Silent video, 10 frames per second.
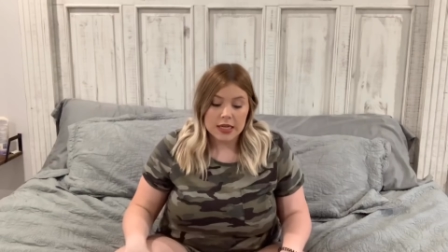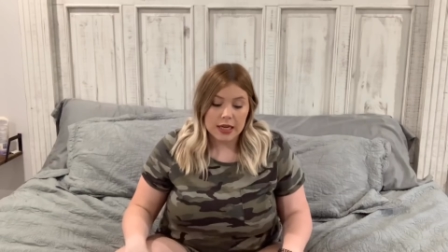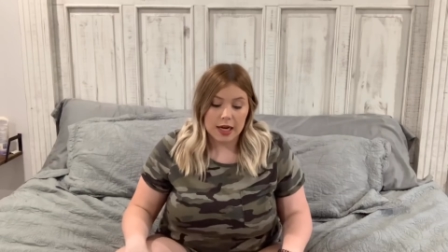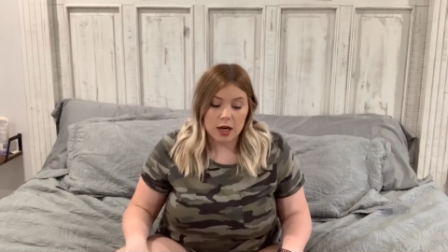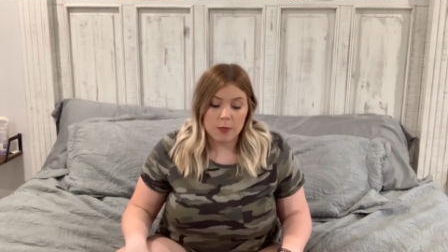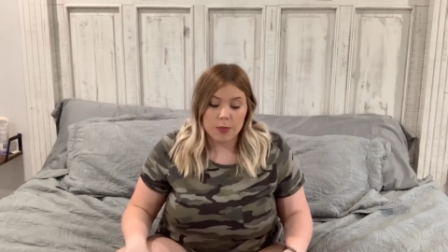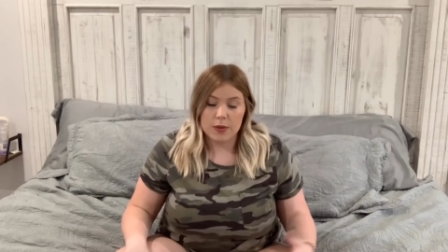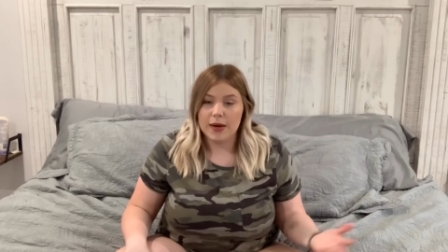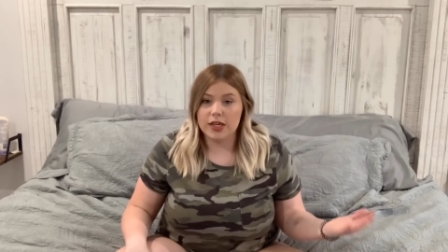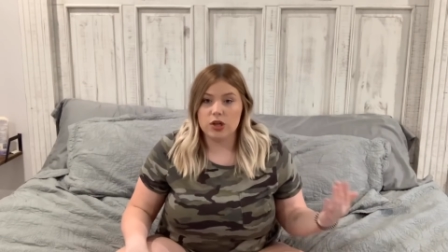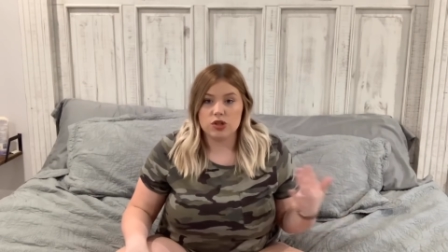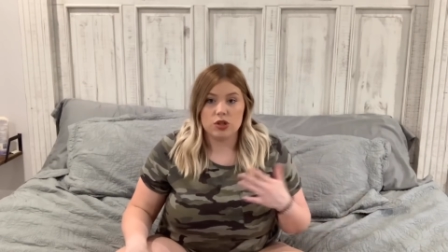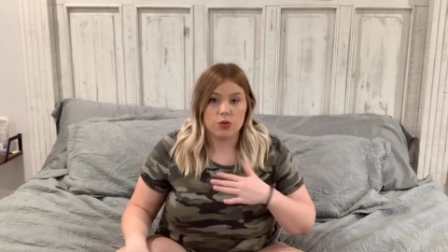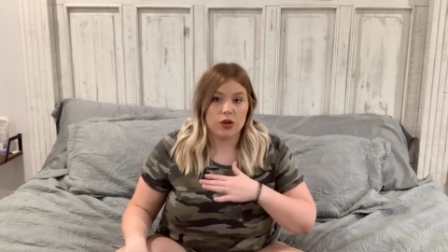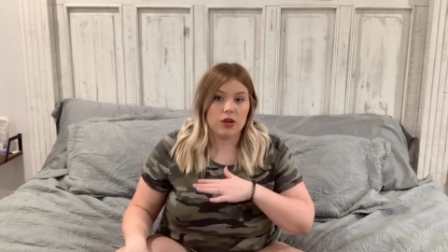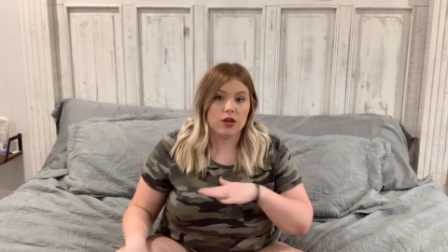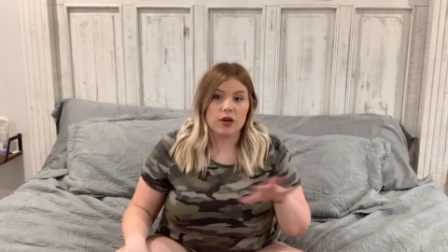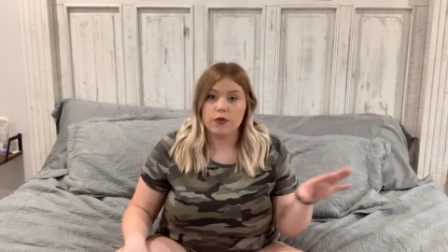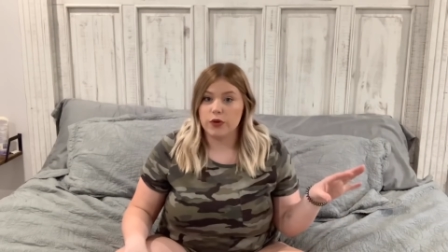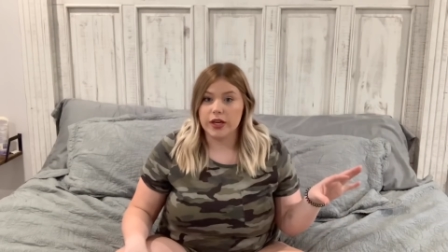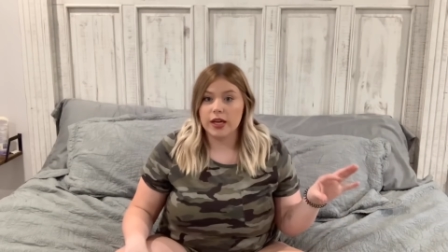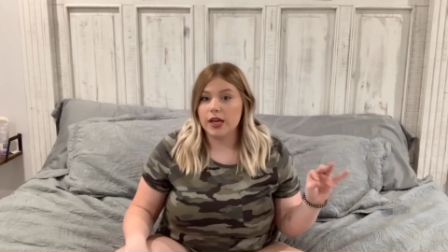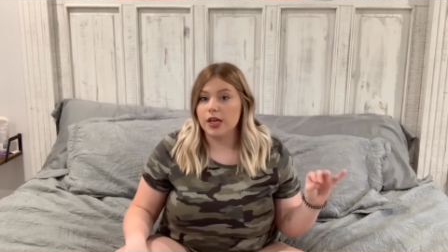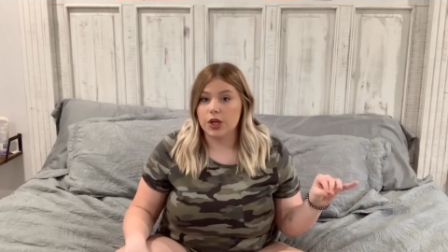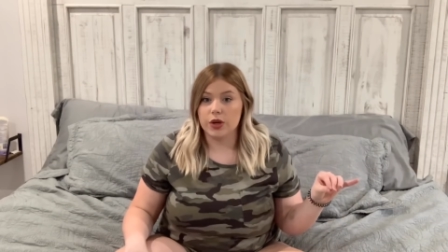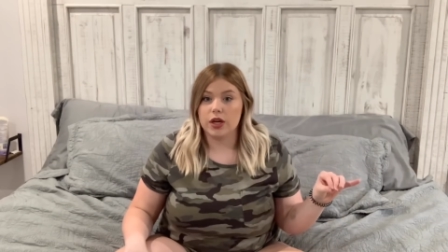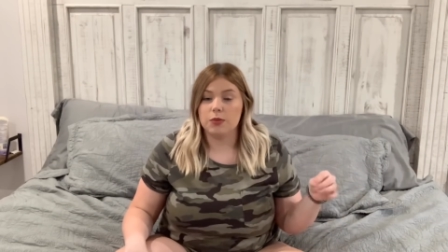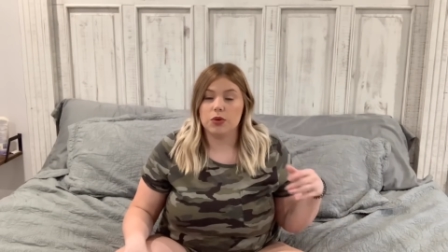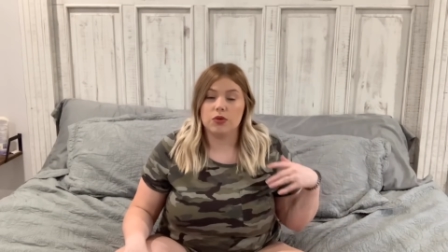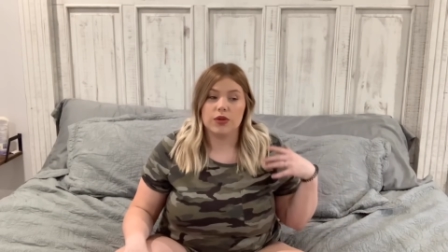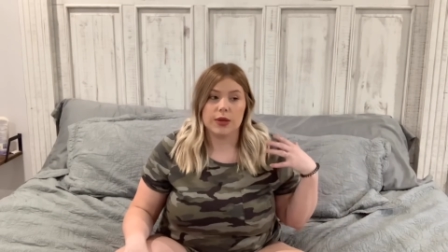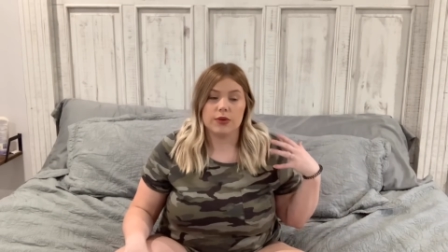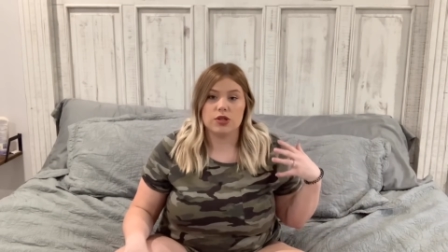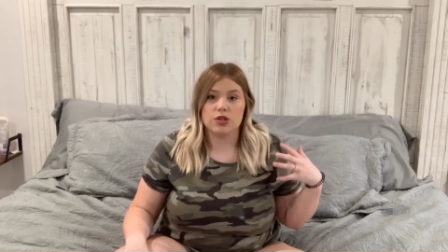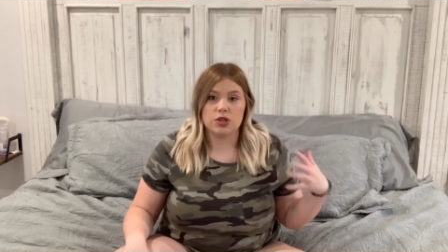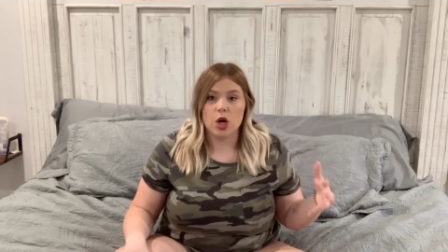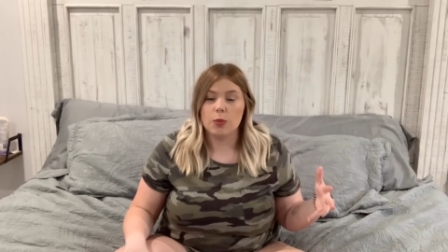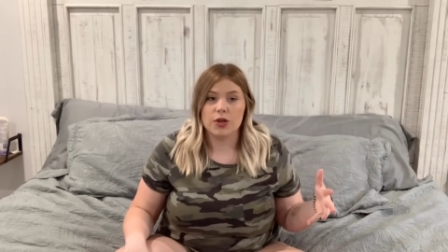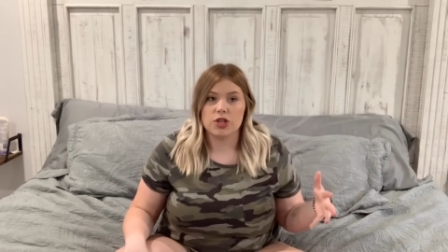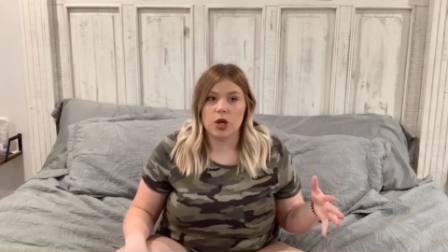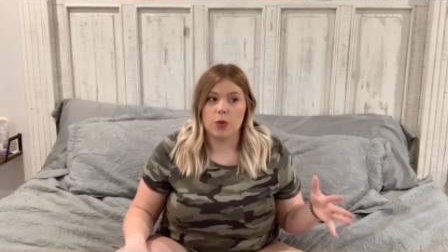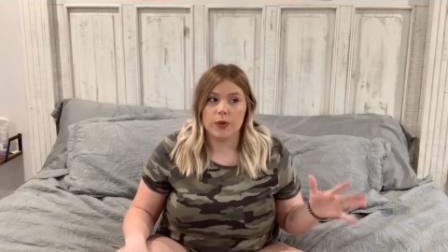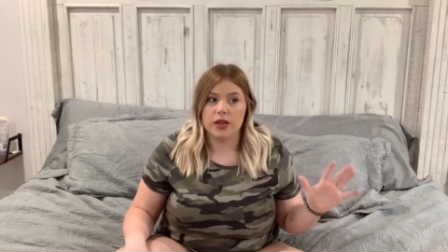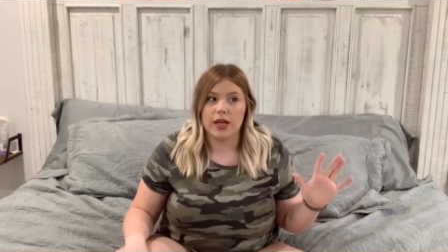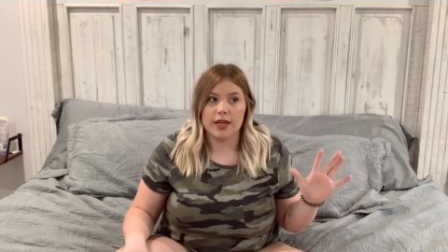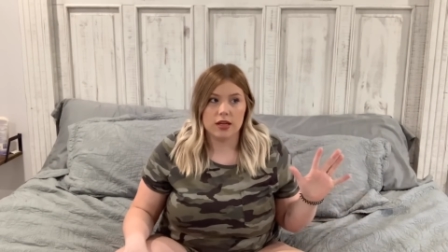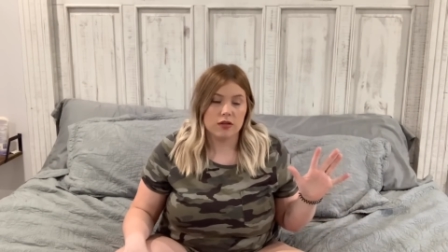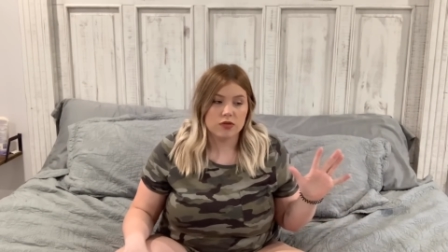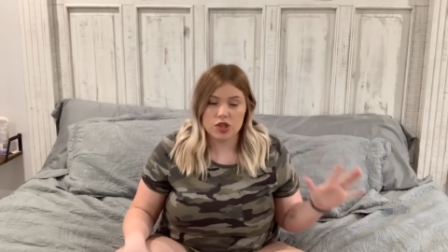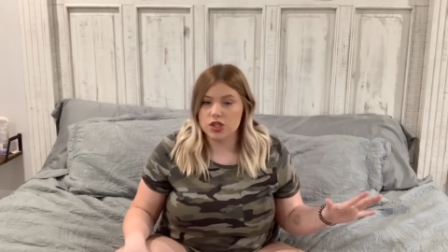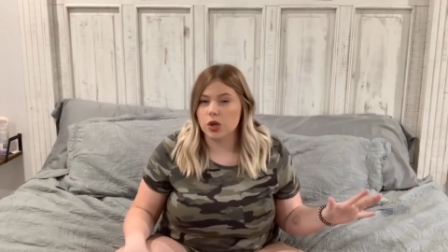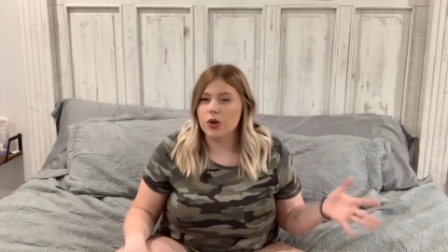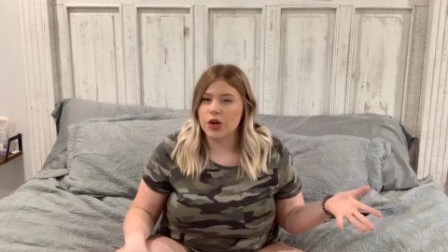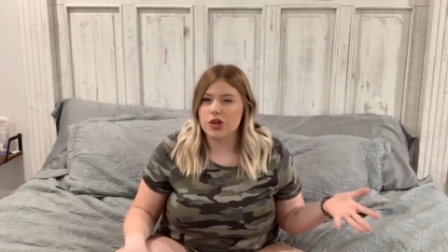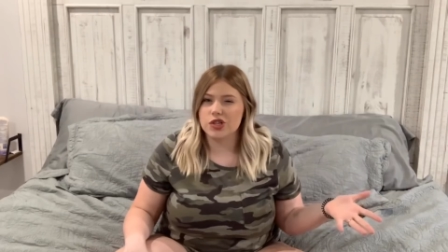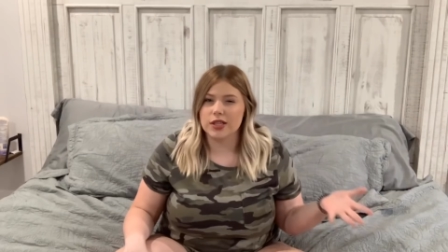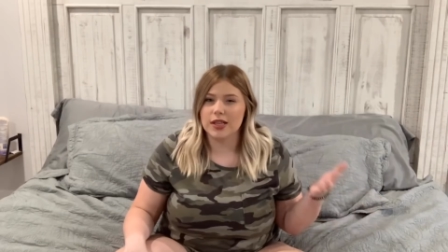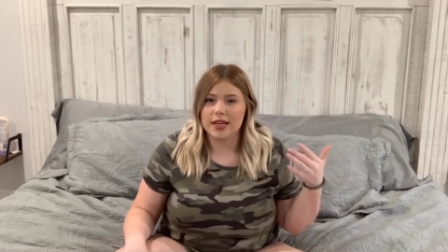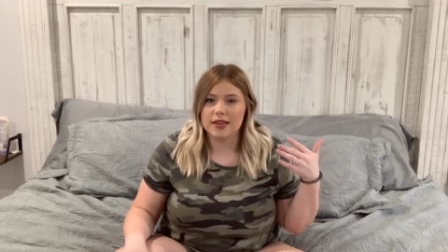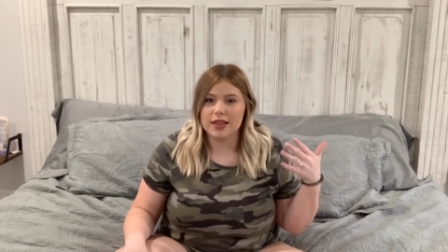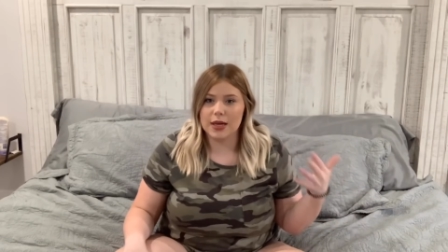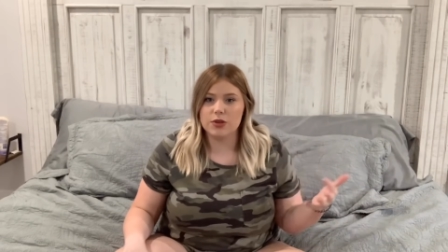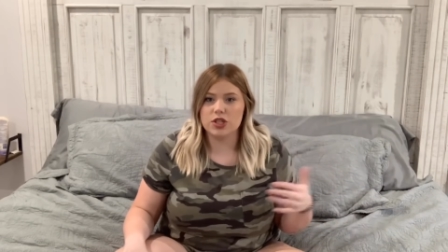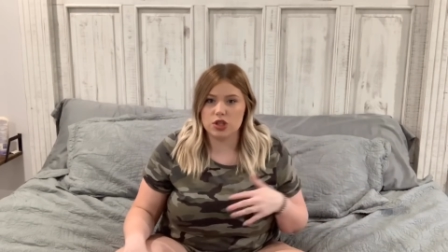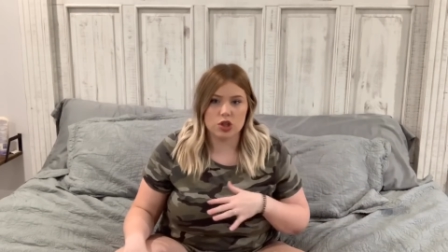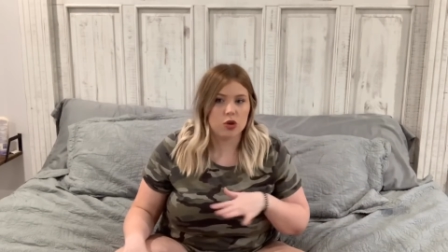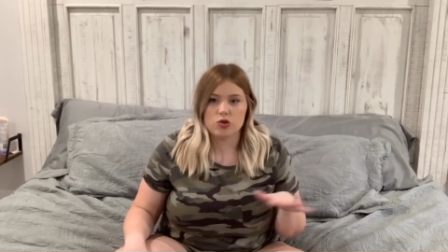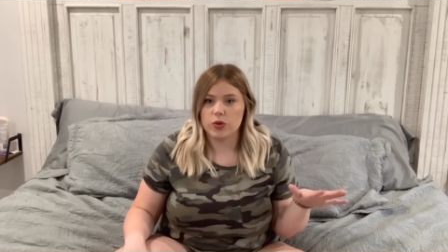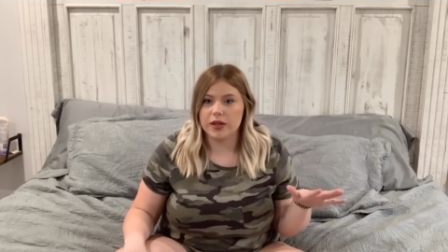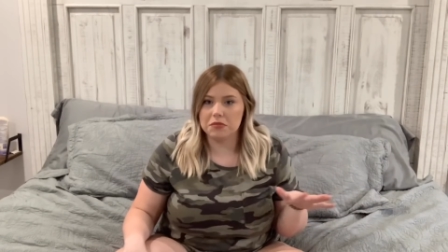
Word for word: Um, but my nurses were freaking incredible. They were so much help and like just so encouraging. Like, they were just so sweet.